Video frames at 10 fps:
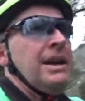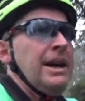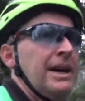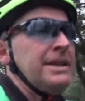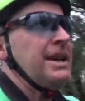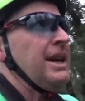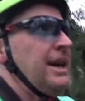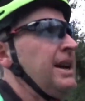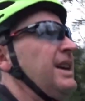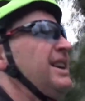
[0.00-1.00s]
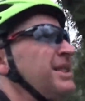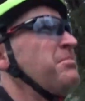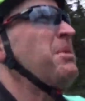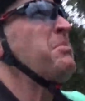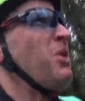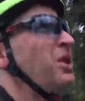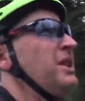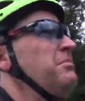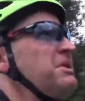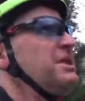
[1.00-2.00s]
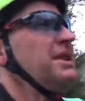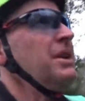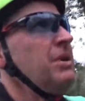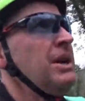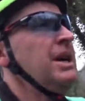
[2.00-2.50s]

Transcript: And uh, a bit murky and misty now.